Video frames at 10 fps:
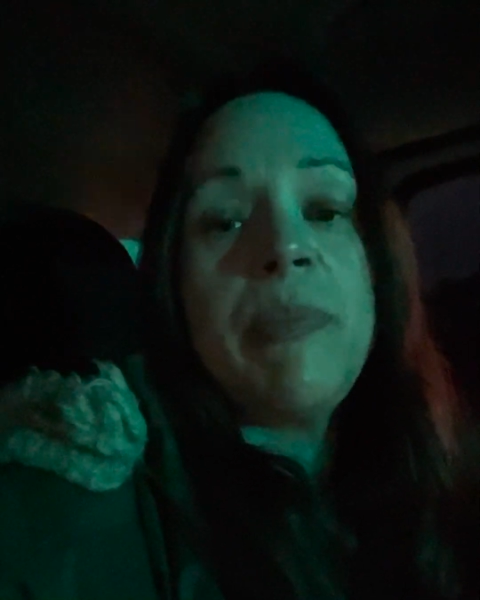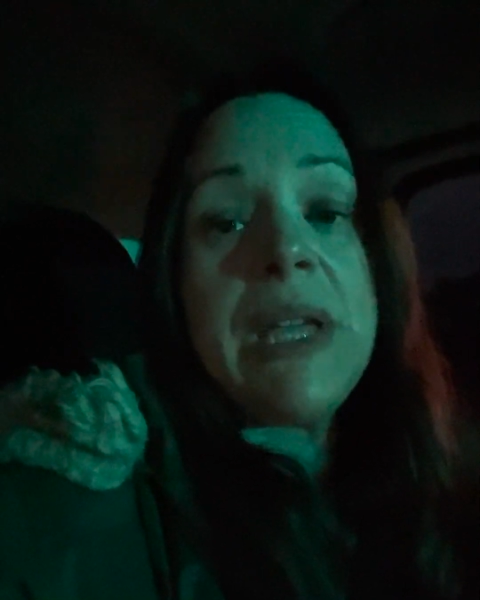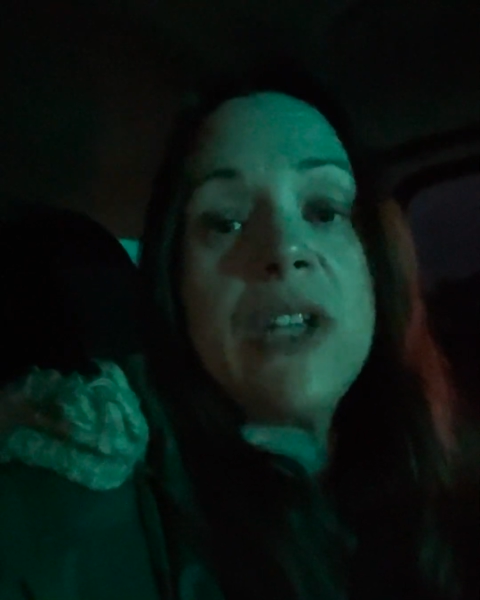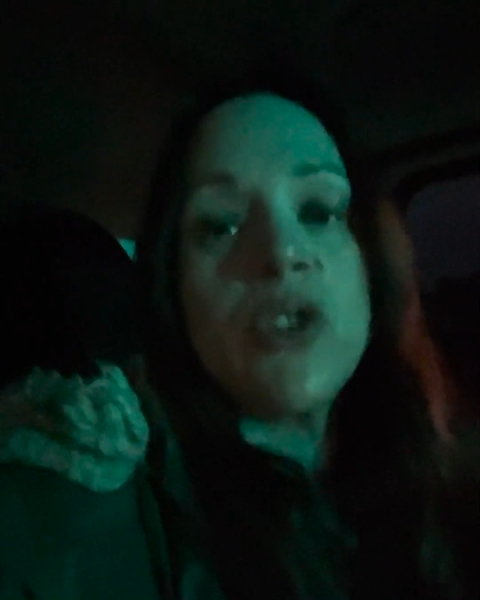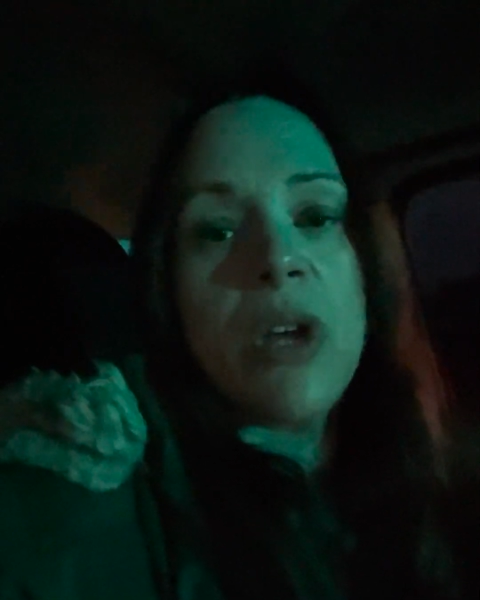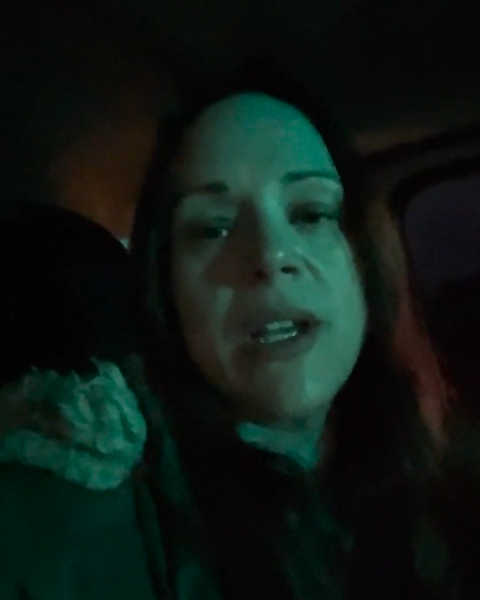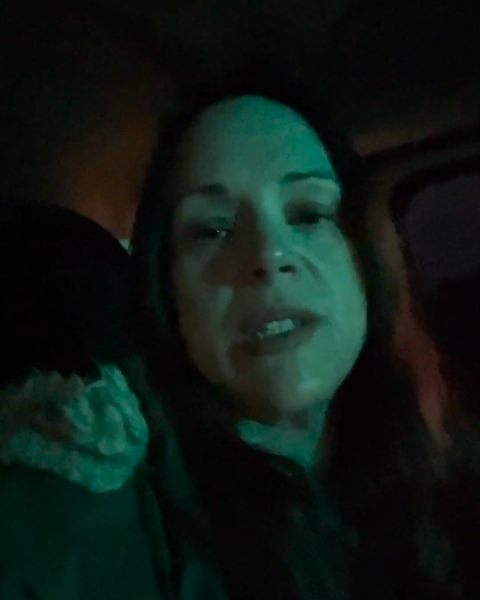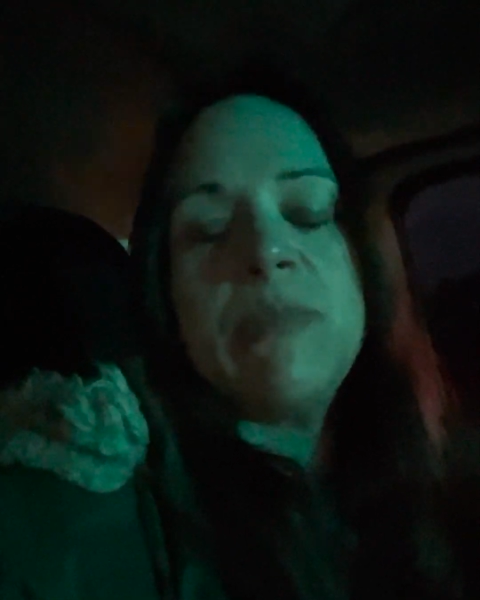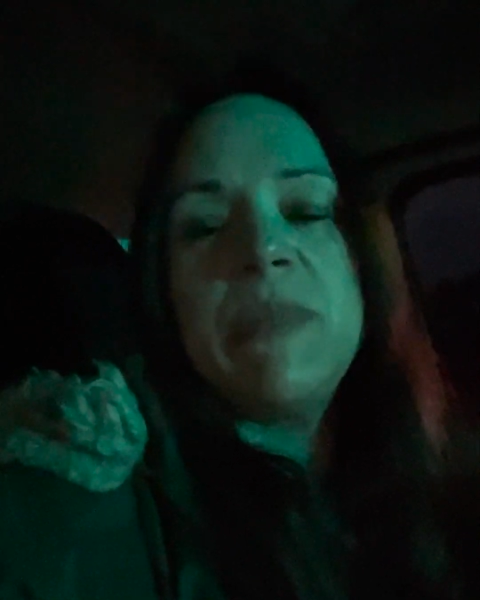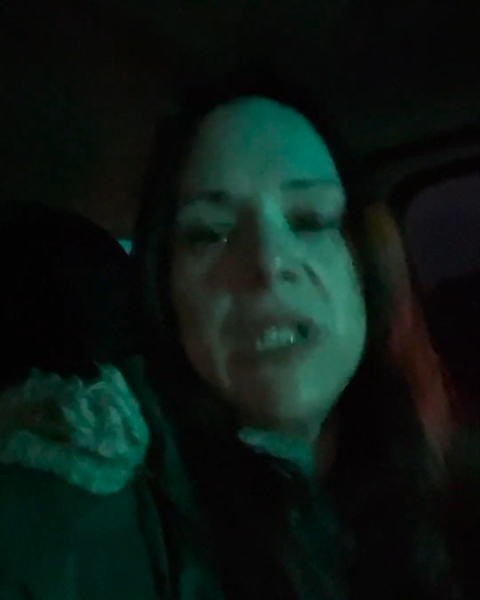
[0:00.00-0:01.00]
big trucks,
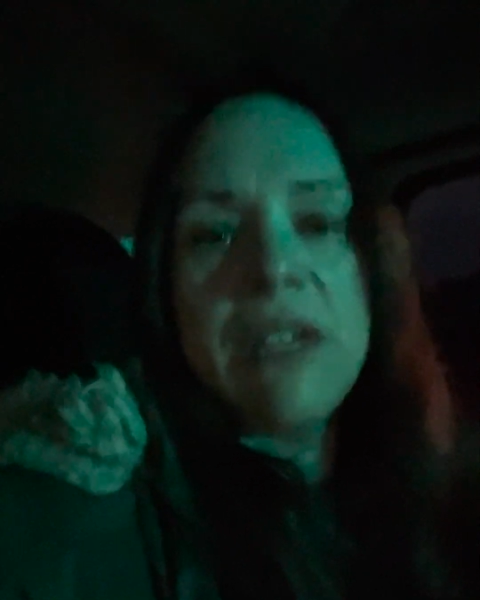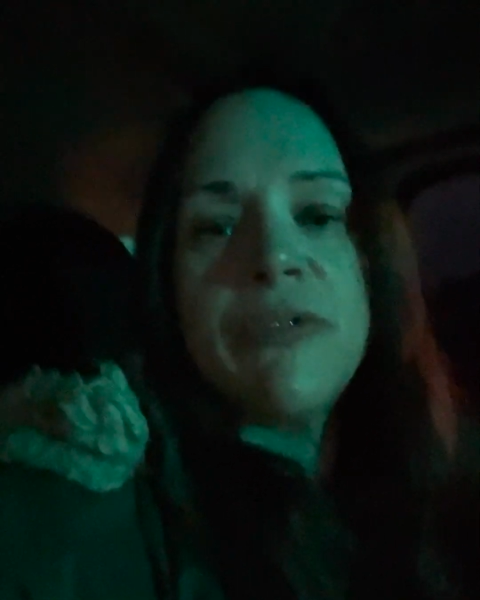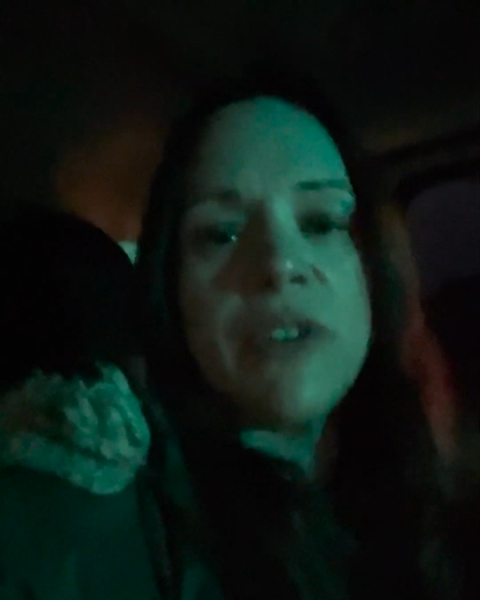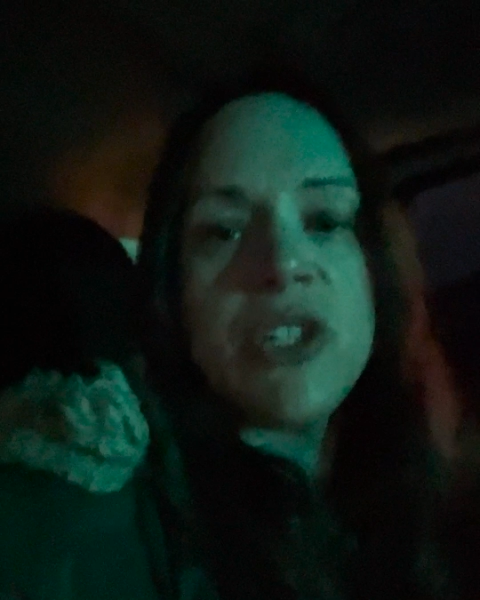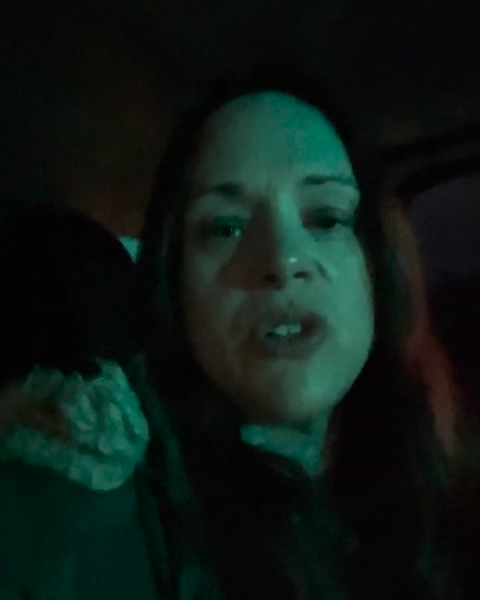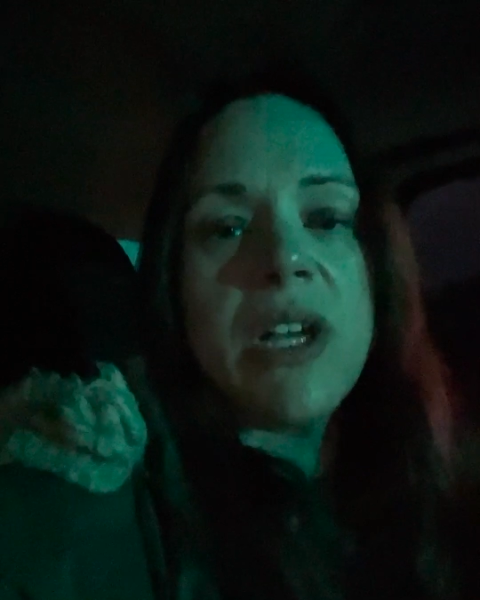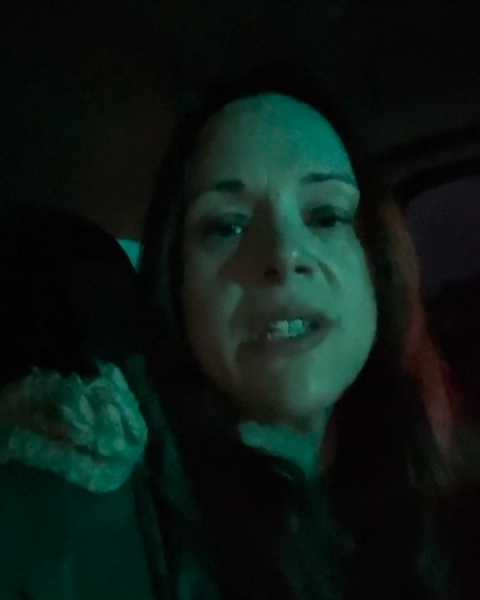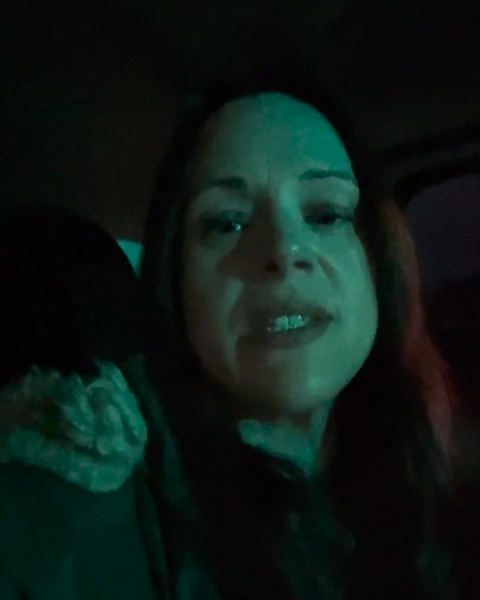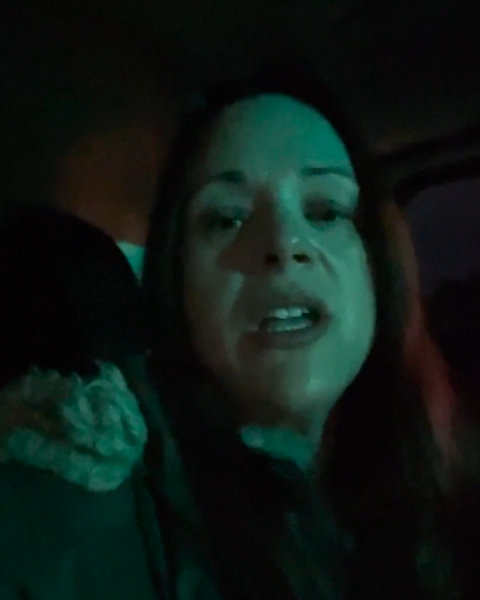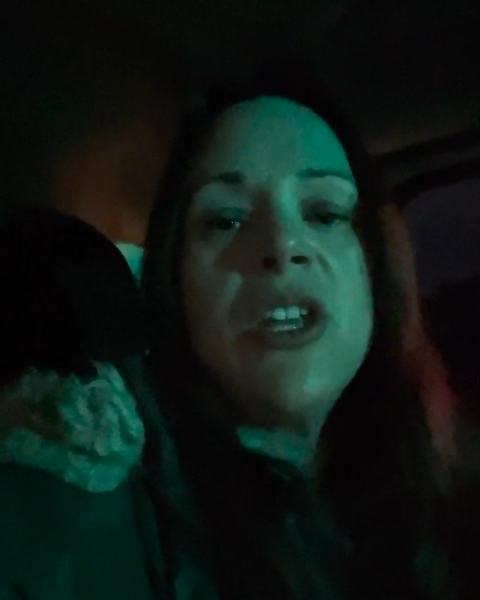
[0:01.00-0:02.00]
delivery trucks,